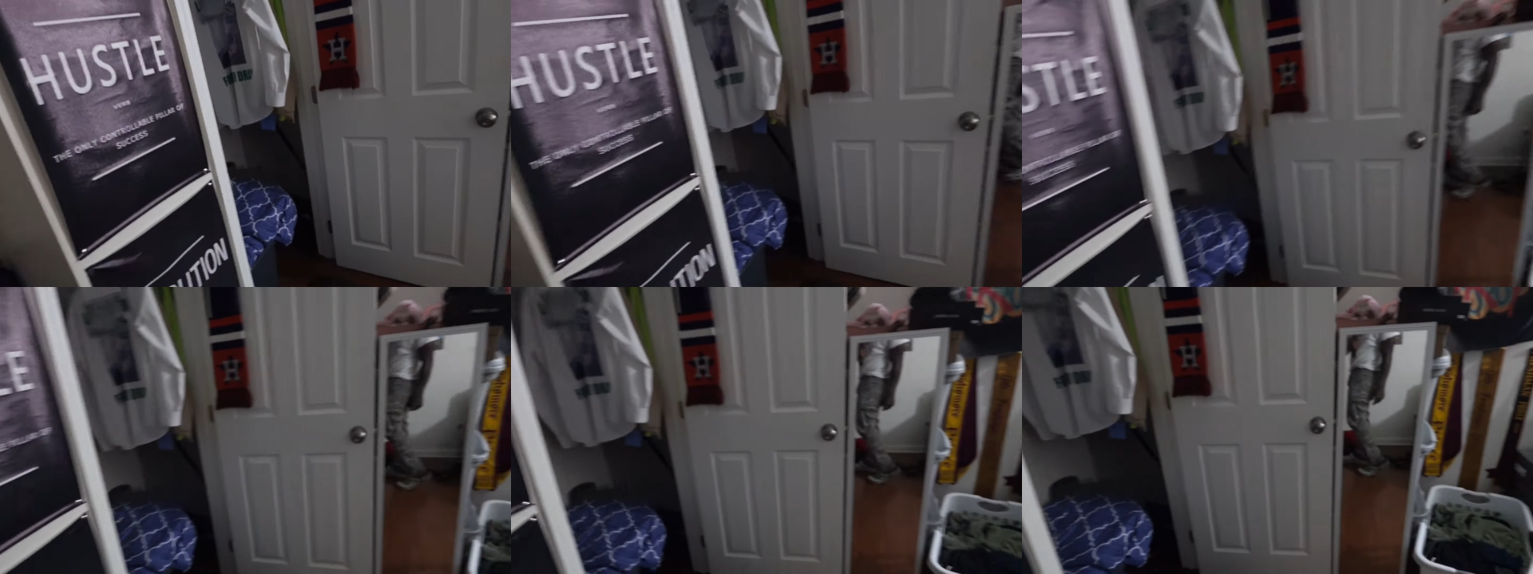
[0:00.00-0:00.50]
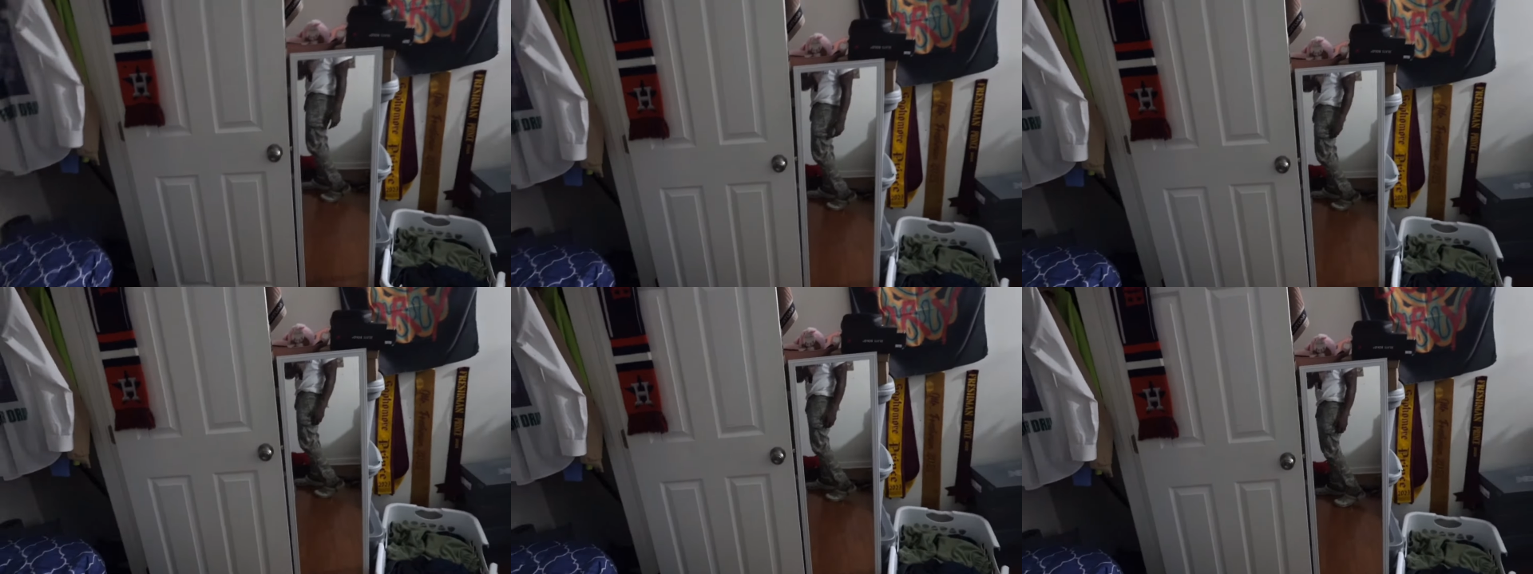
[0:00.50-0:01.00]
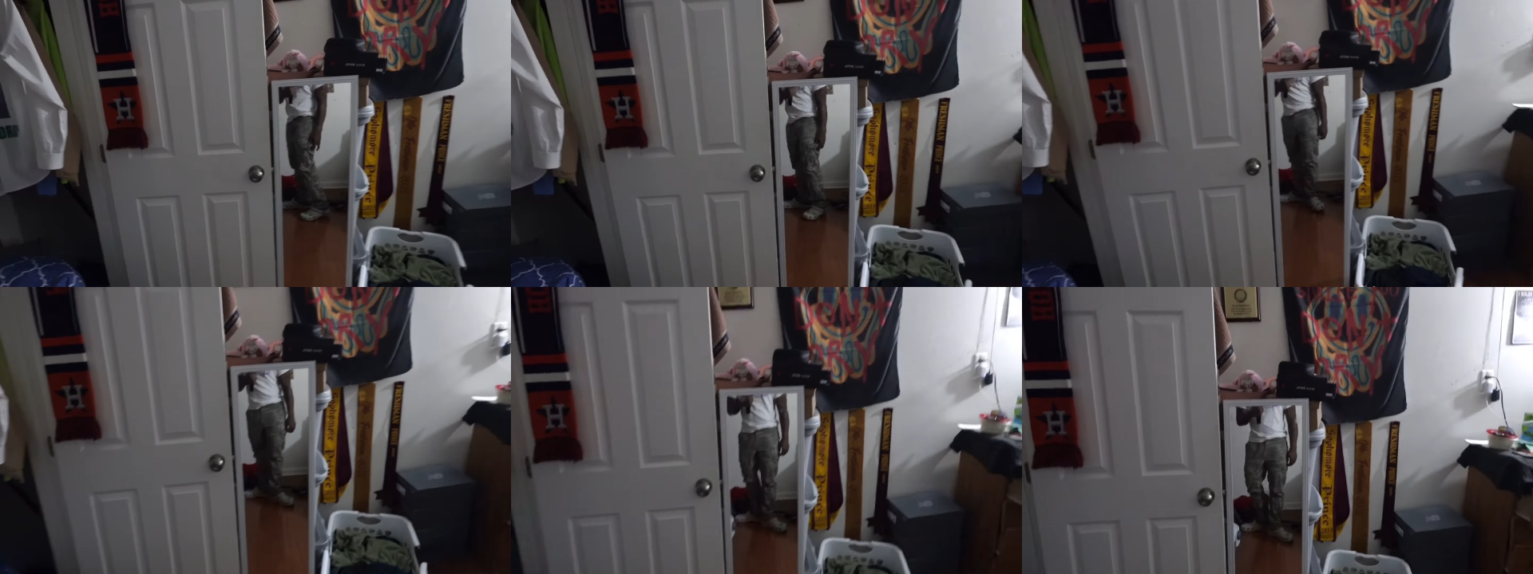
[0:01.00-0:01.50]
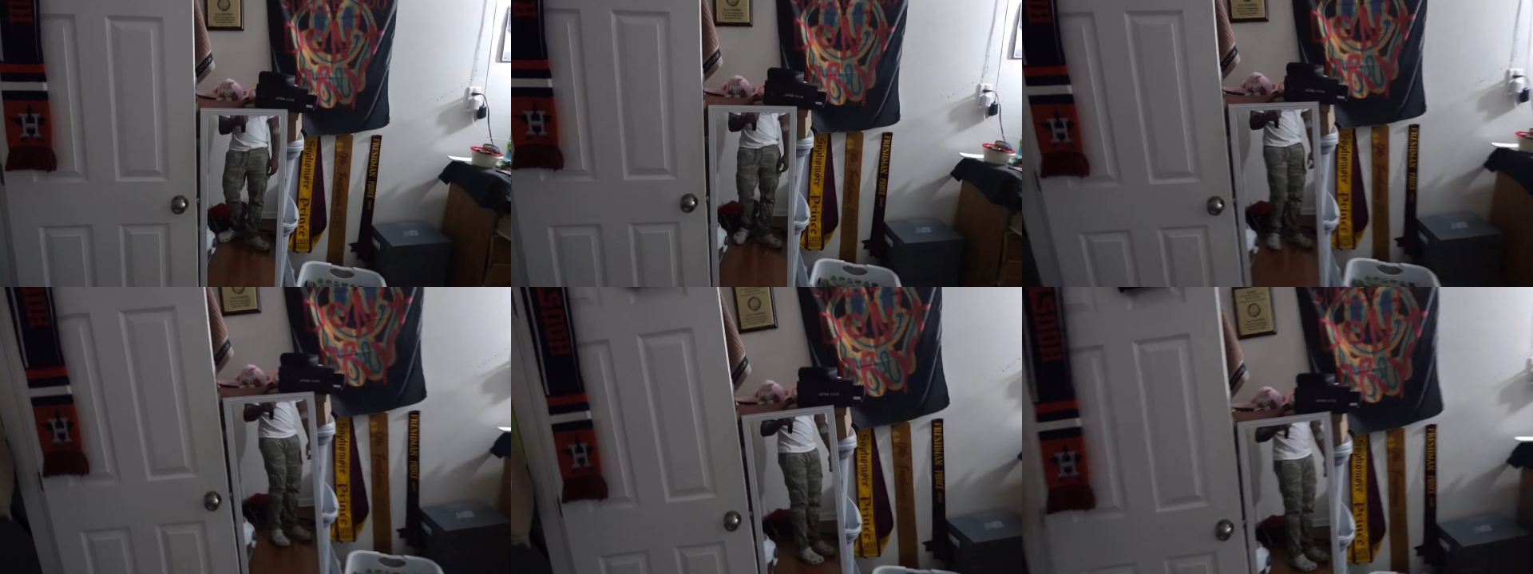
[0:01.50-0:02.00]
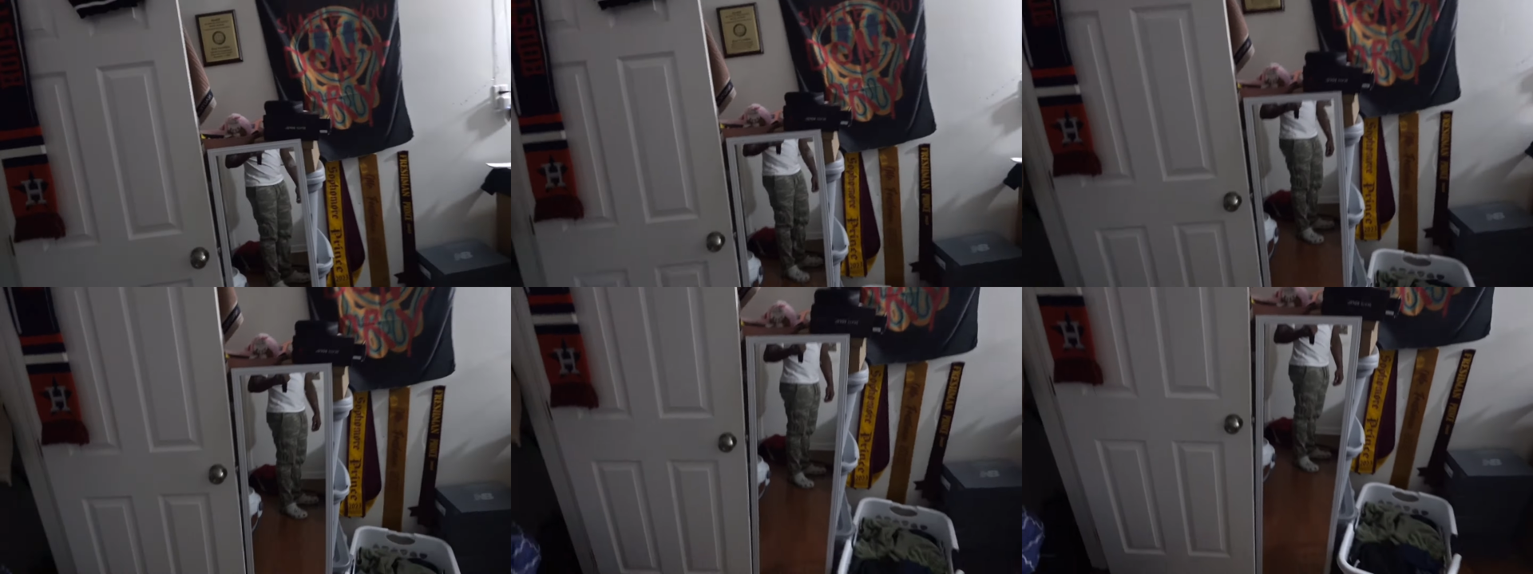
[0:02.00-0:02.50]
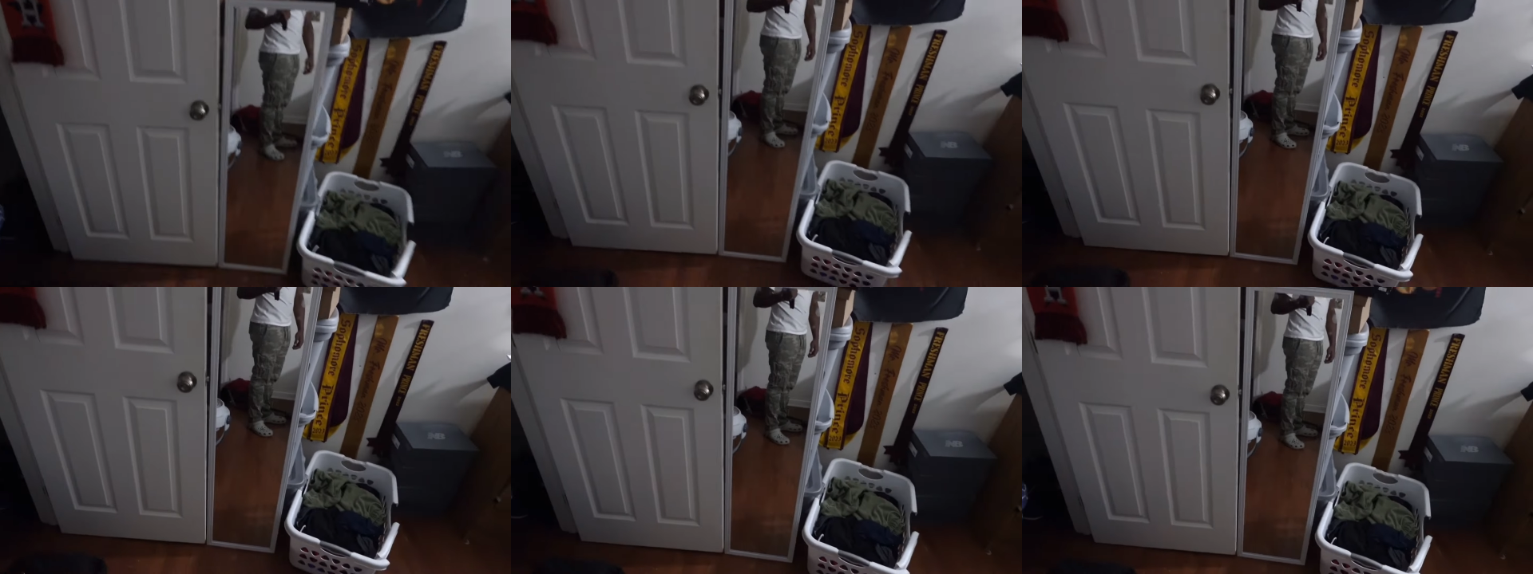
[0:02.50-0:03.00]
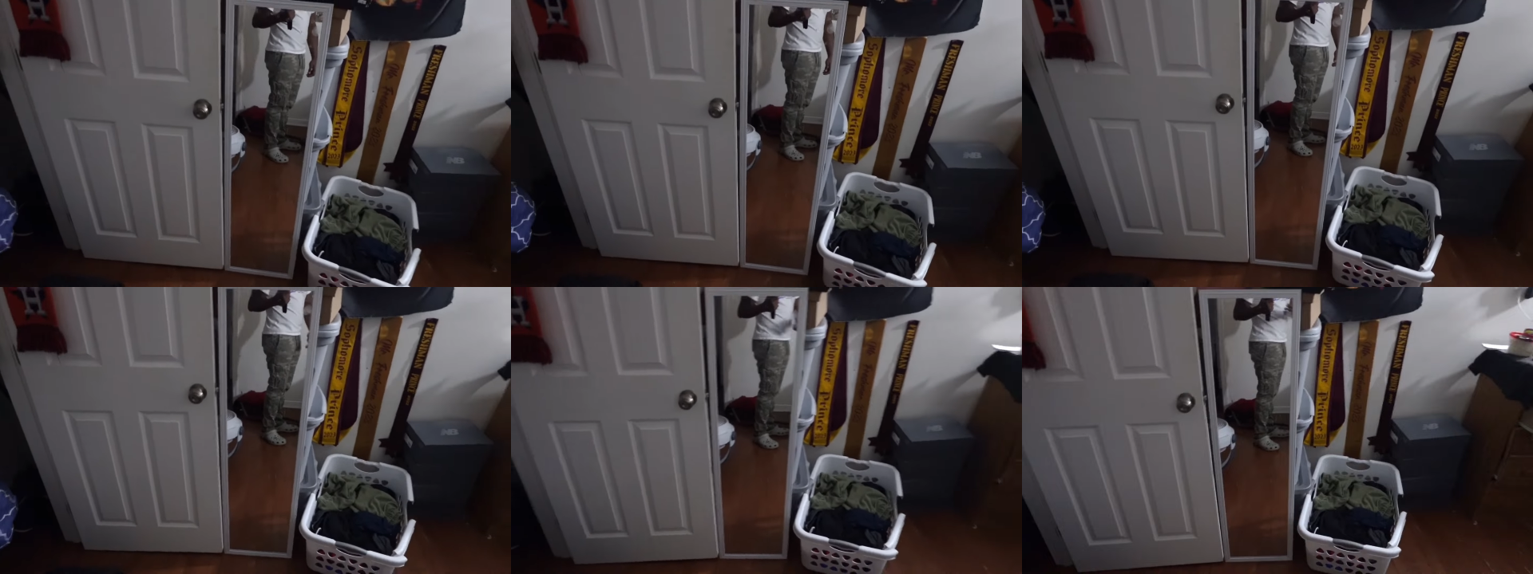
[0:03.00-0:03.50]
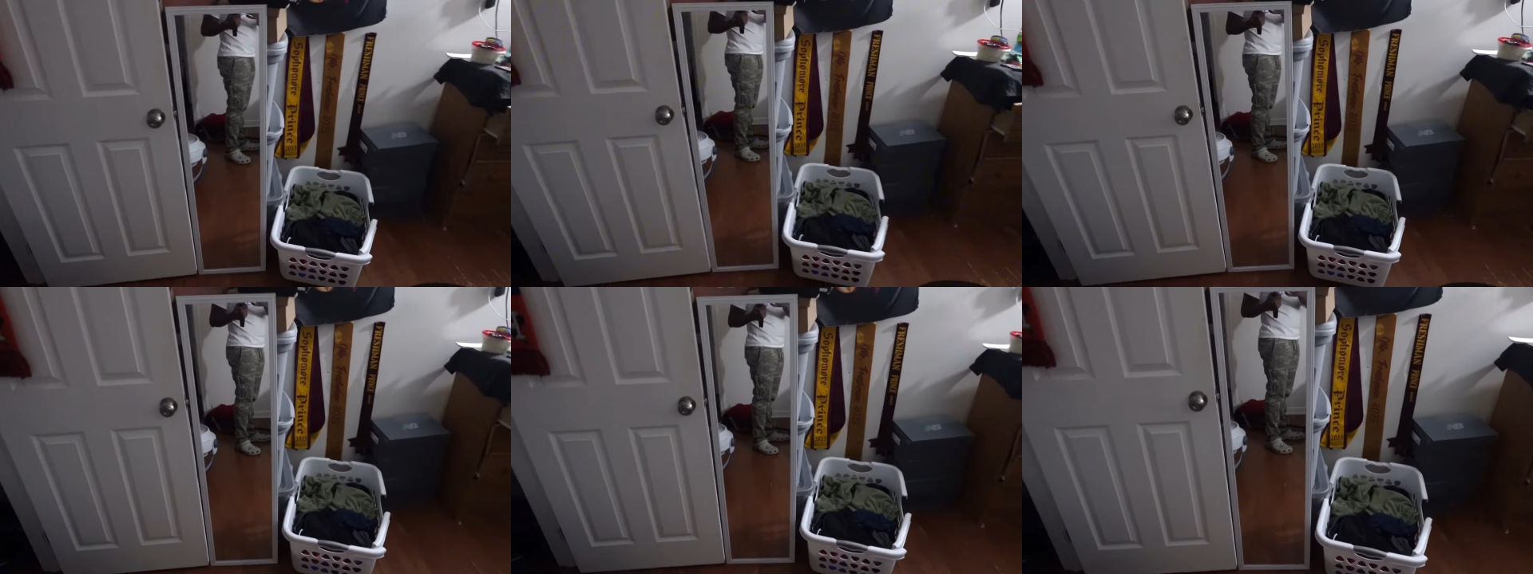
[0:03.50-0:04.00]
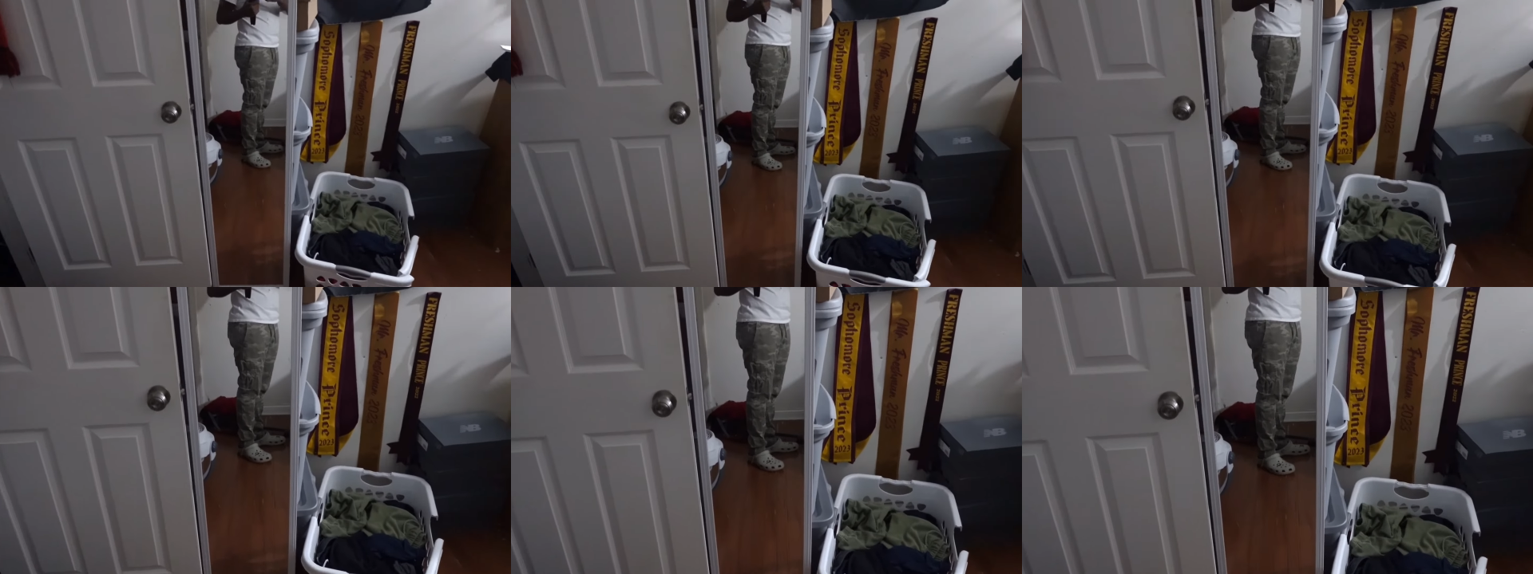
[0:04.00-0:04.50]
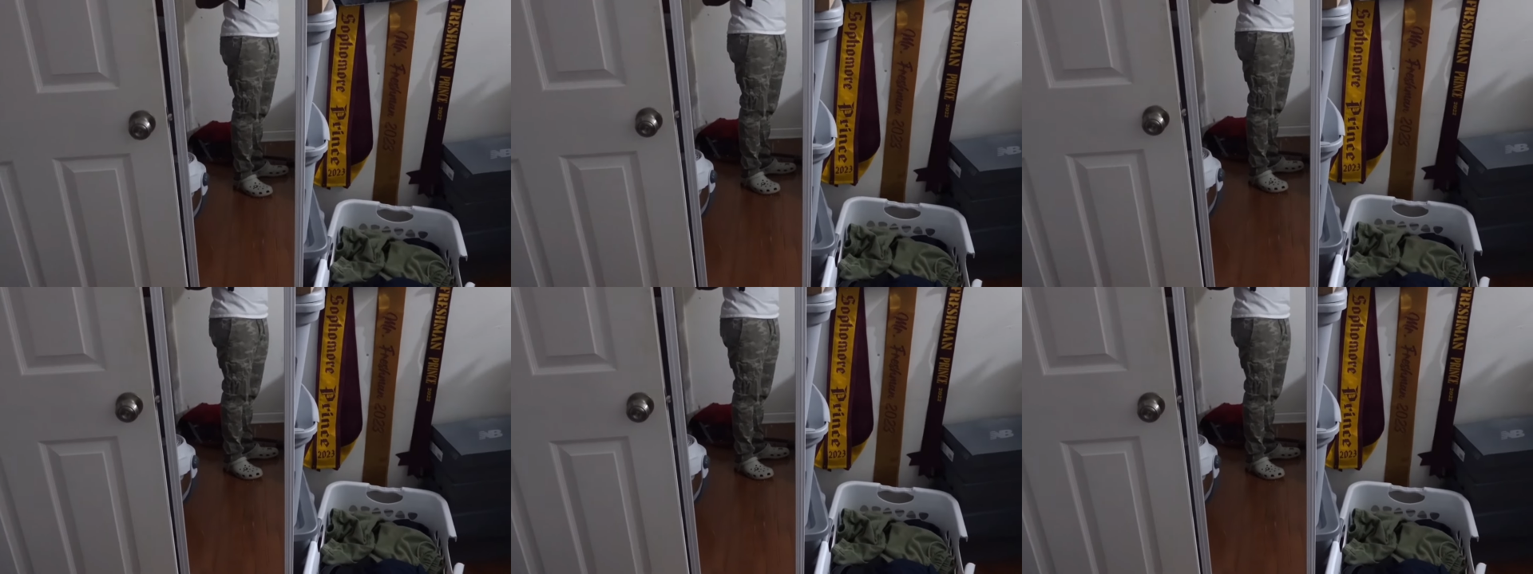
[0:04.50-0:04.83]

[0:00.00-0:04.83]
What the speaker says: Nobody's mouth can be seen.